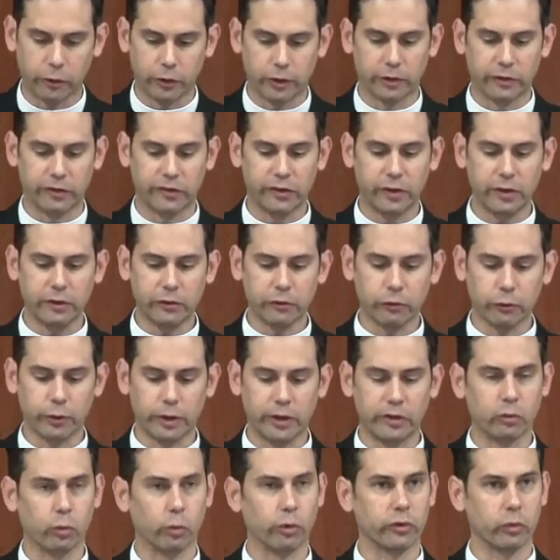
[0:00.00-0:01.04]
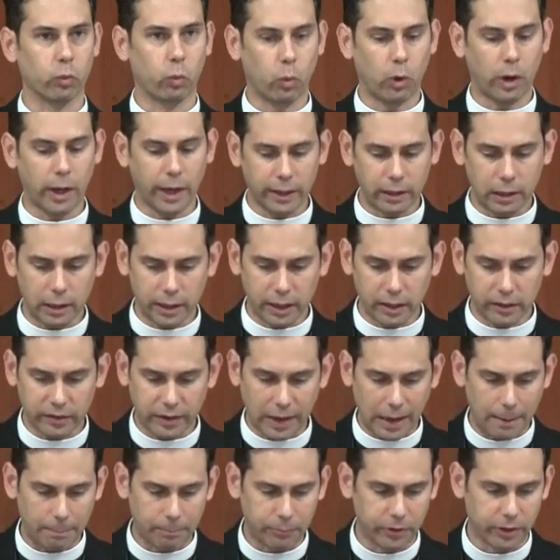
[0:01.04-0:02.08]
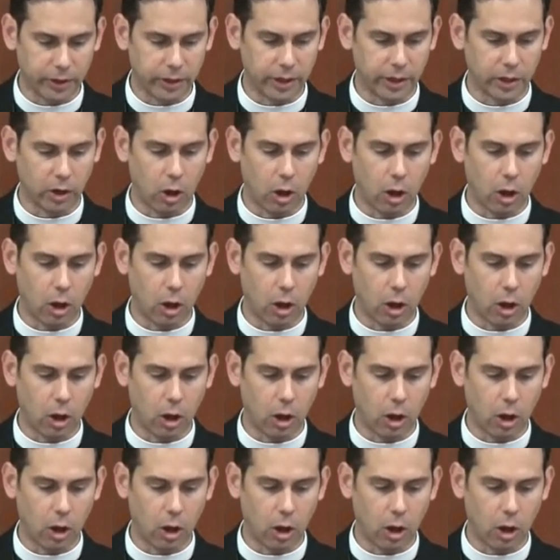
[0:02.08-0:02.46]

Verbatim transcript: consistories was widely adopted in